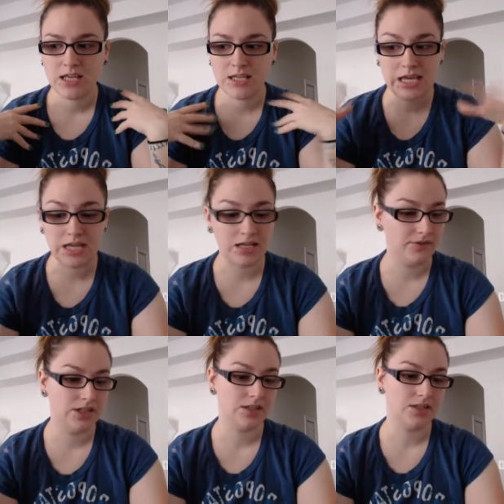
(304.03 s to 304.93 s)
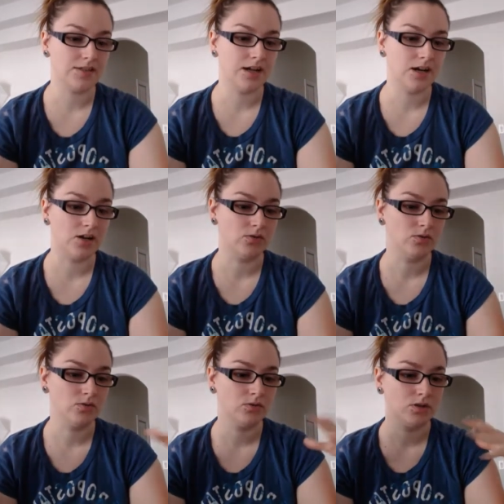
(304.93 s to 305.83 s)
can't even eat this
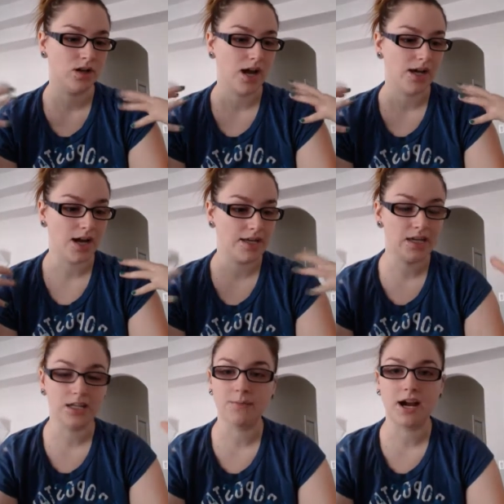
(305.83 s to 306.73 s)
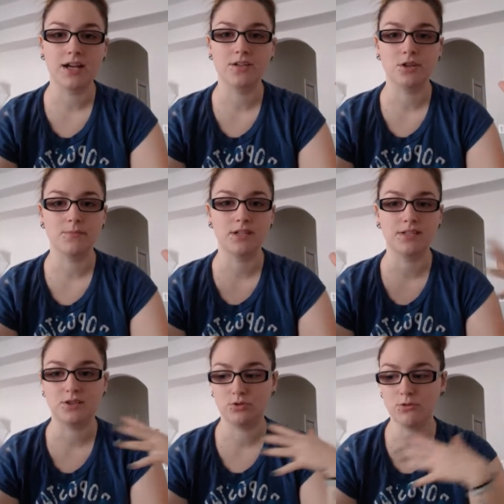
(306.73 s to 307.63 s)
now. I can't eat my ice cream
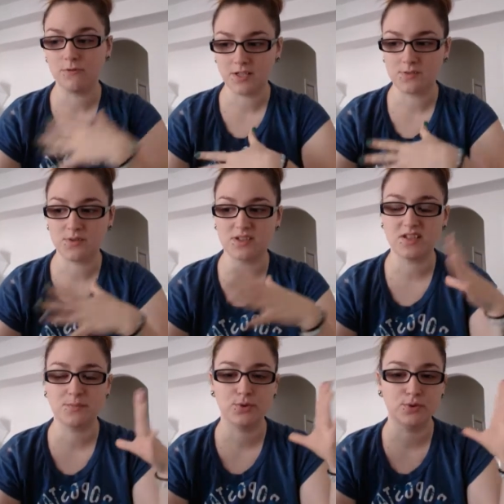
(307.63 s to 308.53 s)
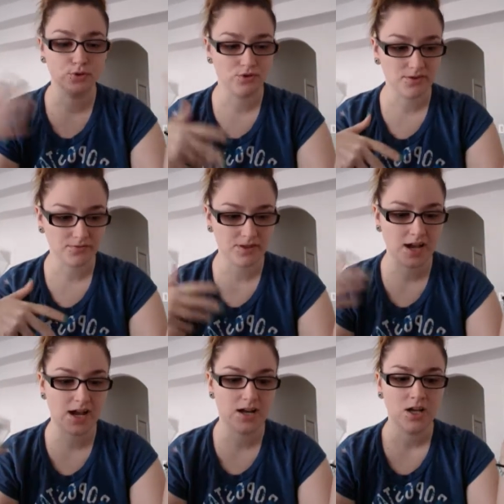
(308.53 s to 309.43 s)
because I don't know if this was the spoon used for
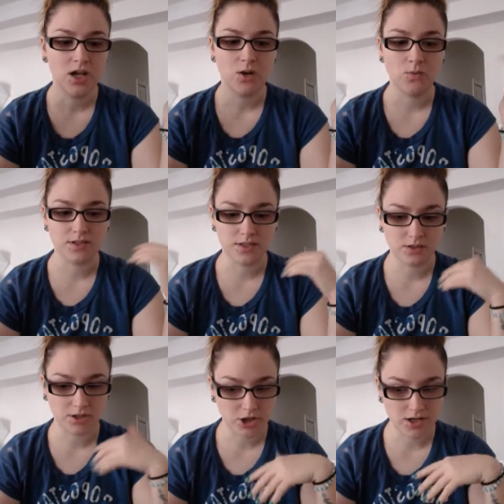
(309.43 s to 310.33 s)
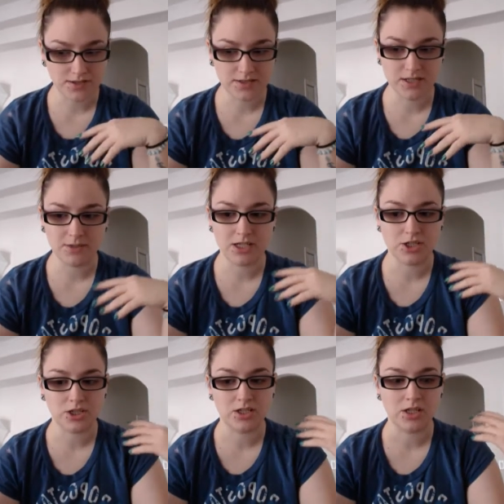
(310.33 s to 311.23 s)
that. Was there like
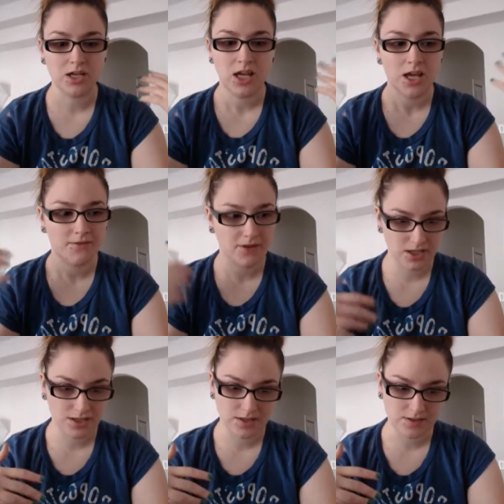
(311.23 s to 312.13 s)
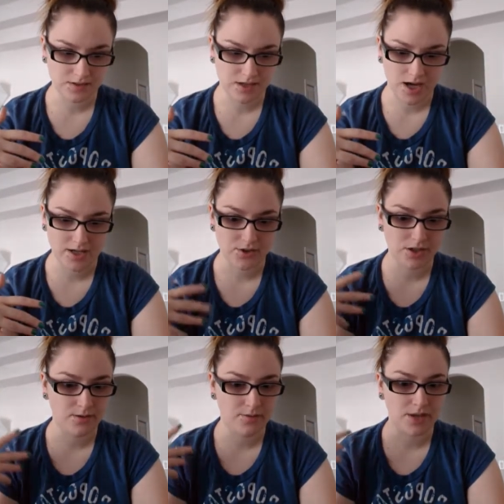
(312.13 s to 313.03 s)
cross-contamination? If I eat this ice
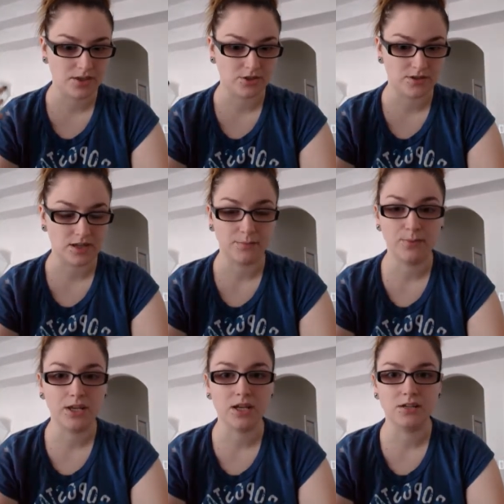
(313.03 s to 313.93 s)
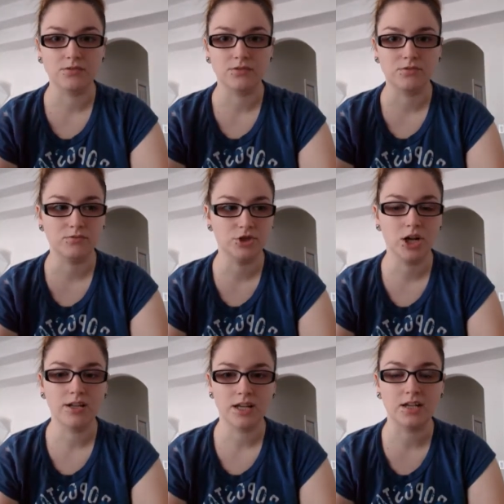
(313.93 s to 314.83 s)
cream and there's like peanut
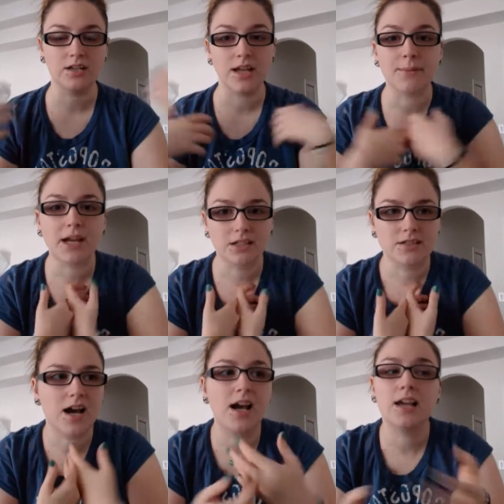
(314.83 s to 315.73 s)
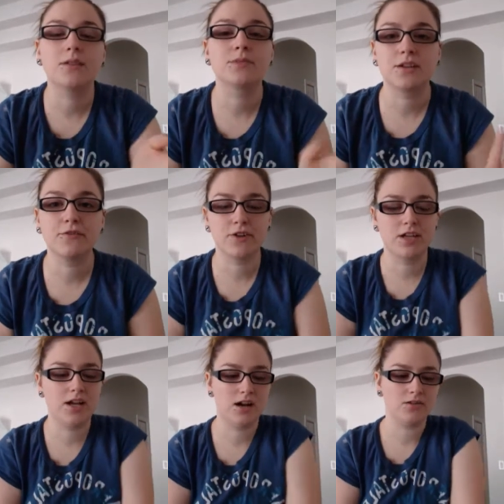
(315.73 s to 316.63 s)
junk in it, like am I gonna die? And I was like
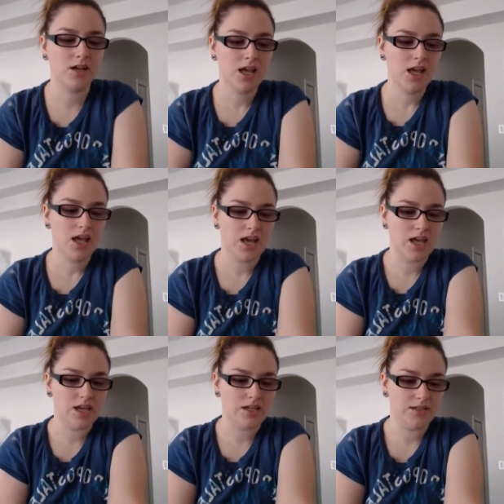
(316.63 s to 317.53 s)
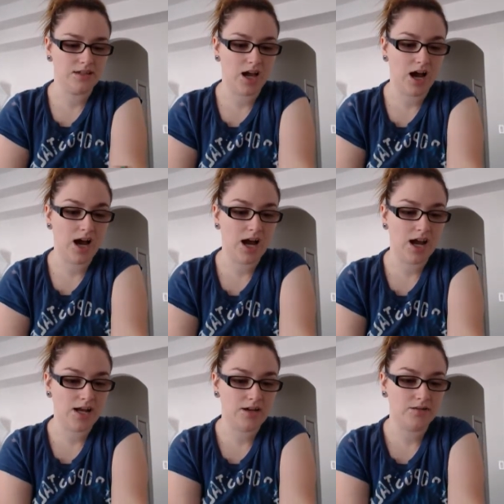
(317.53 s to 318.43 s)
freaking out. And
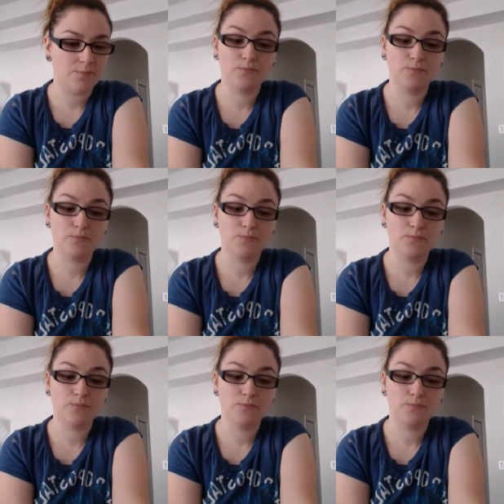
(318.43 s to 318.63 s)
I